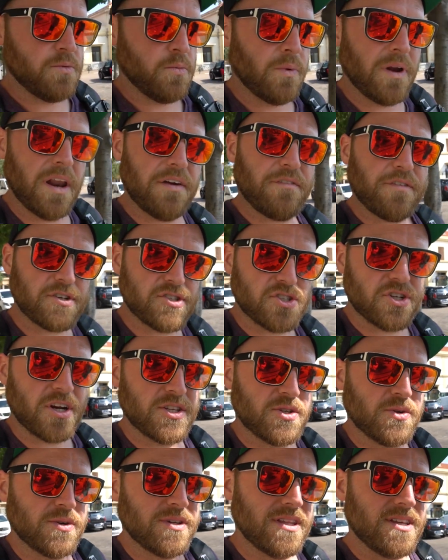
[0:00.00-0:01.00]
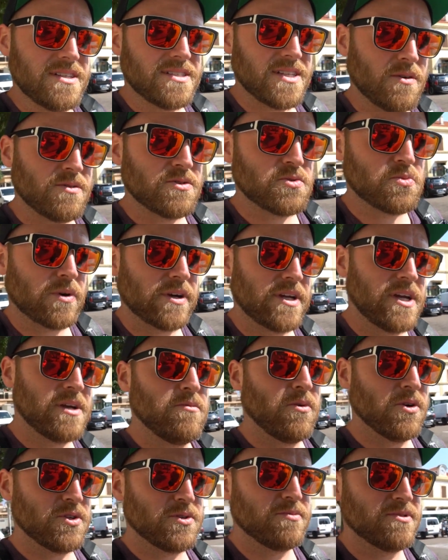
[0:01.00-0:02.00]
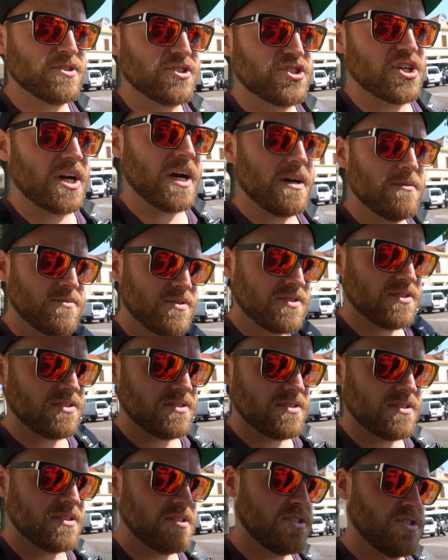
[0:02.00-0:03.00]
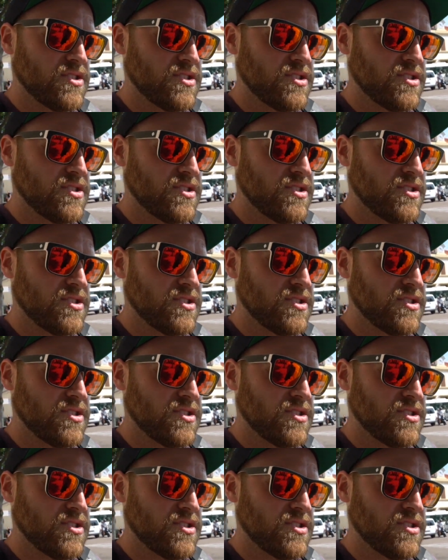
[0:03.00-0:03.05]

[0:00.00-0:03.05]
when I first started doing this, I was working multiple jobs